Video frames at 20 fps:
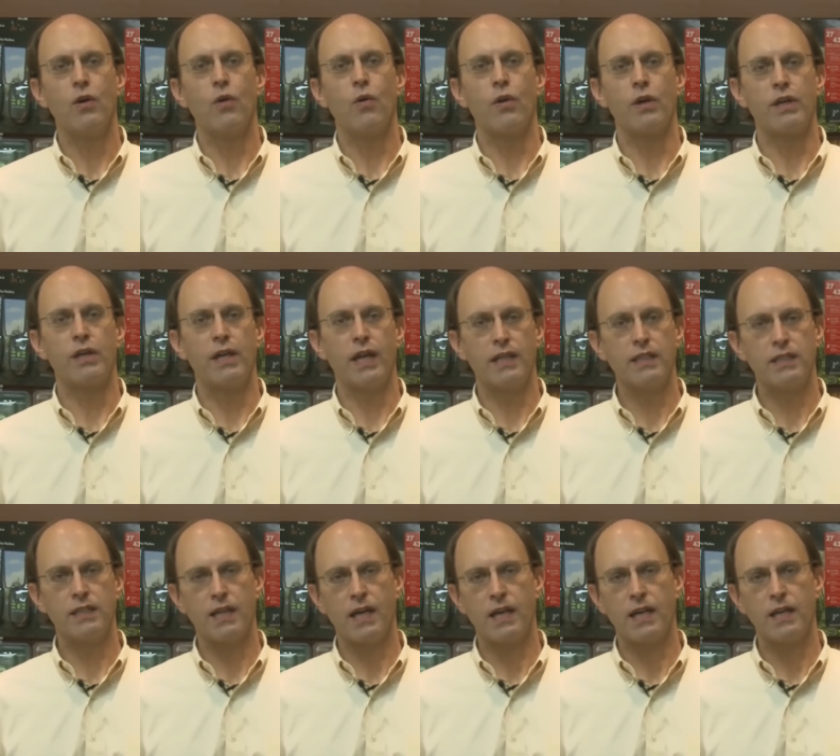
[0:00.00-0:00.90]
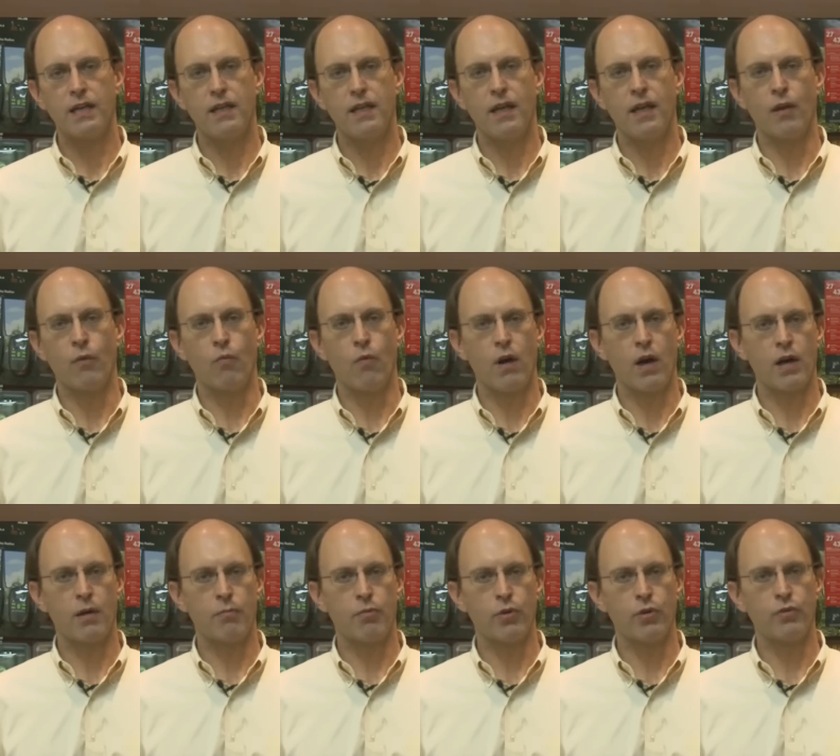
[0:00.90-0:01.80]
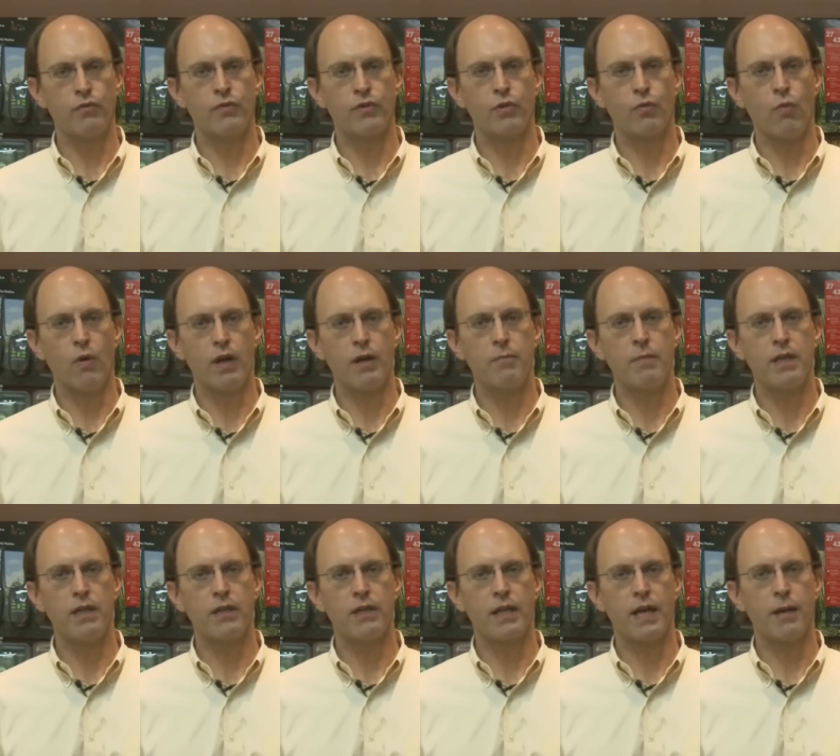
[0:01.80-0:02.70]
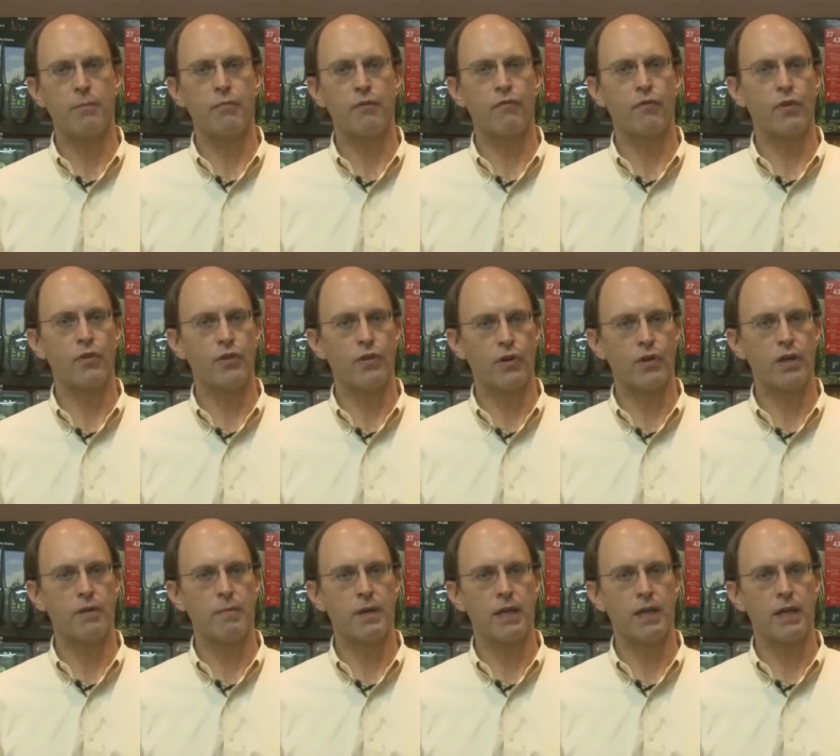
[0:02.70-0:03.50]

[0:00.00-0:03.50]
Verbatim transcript: or dust tight and waterproof to 1 meter depth for 30